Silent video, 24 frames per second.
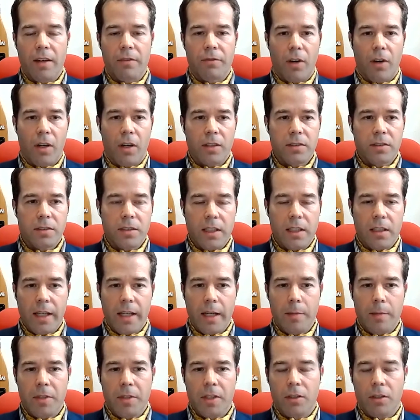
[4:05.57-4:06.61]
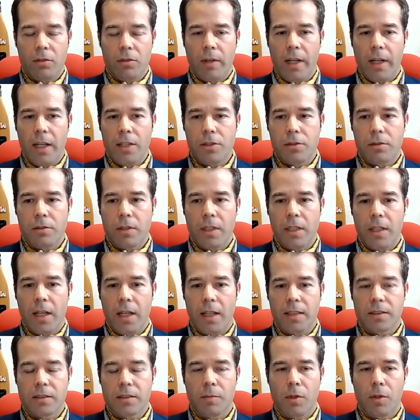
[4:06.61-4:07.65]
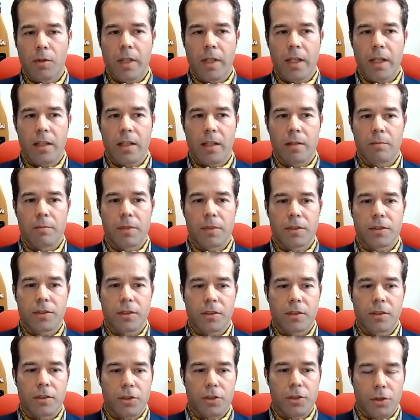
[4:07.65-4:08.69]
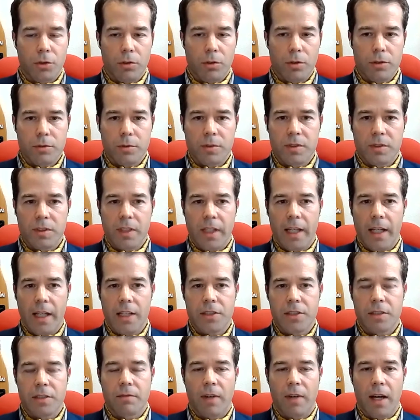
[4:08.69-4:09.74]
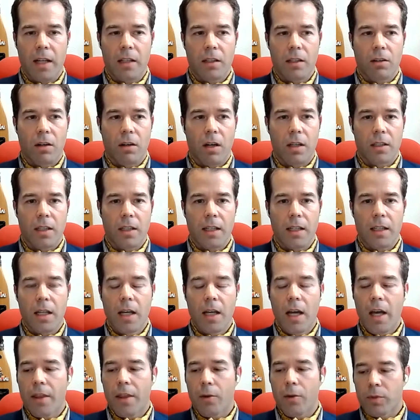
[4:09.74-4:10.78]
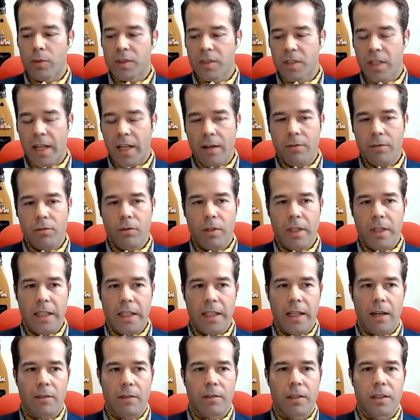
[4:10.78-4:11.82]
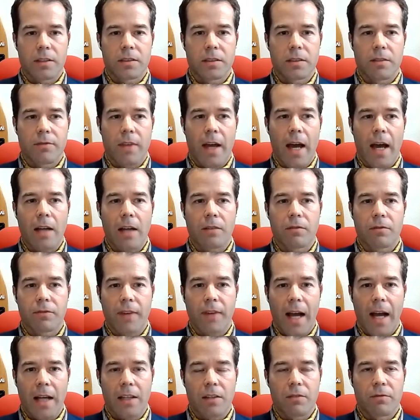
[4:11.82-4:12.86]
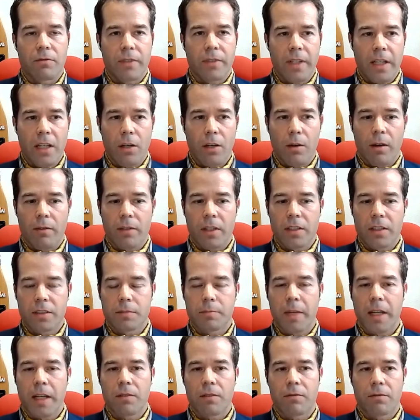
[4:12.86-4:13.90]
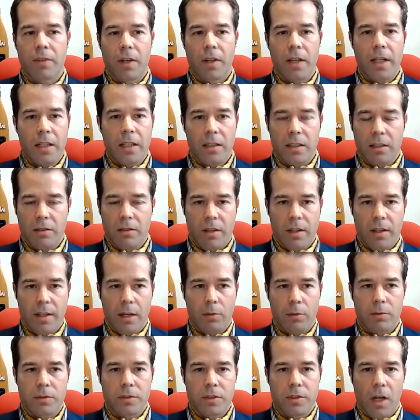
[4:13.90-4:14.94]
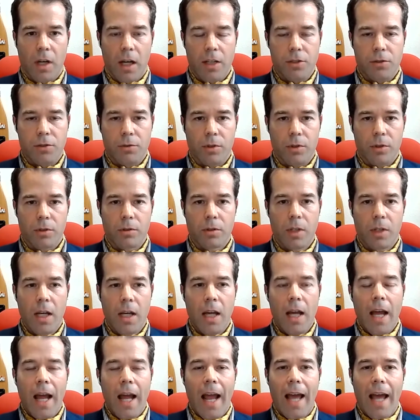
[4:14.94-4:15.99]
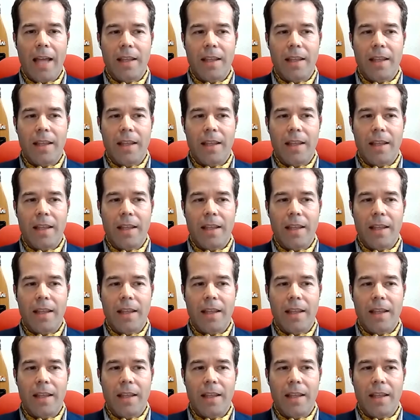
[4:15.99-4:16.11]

They falsely claimed in the grand jury testimony that Mr. Schultz was engaged in violent conduct. There was never any evidence of that. In fact, the video evidence made it very clear that that was not true.